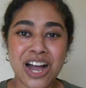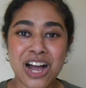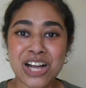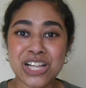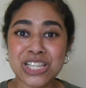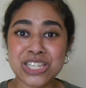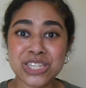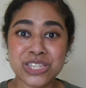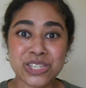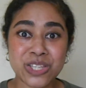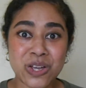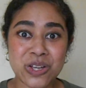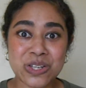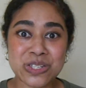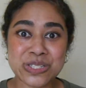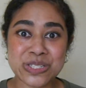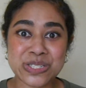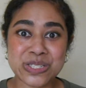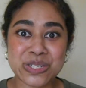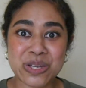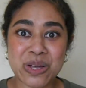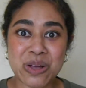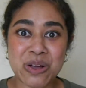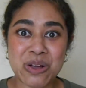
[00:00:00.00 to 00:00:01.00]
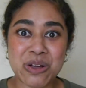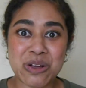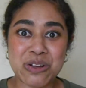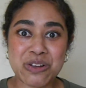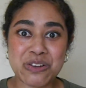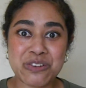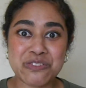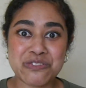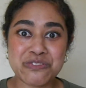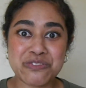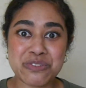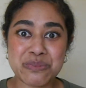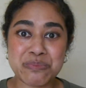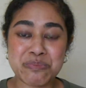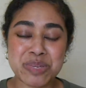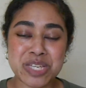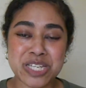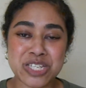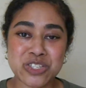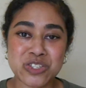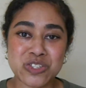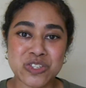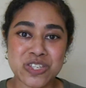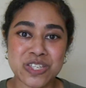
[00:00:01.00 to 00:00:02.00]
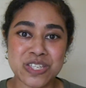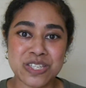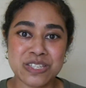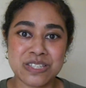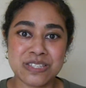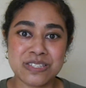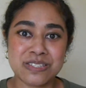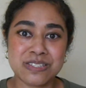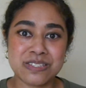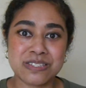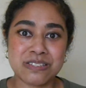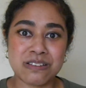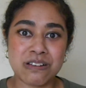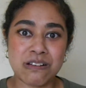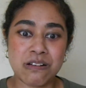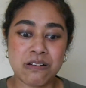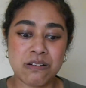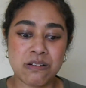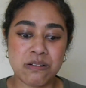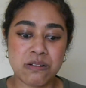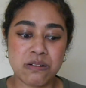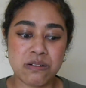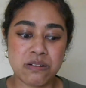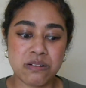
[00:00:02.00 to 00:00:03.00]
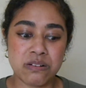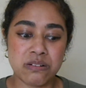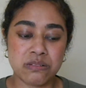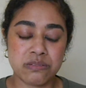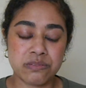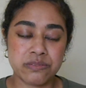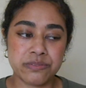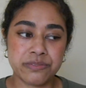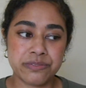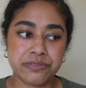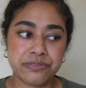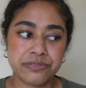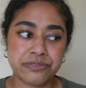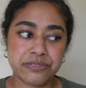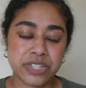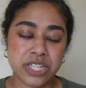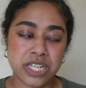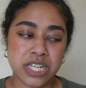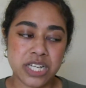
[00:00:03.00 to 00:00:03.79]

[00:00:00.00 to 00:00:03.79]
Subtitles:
a lot of pictures of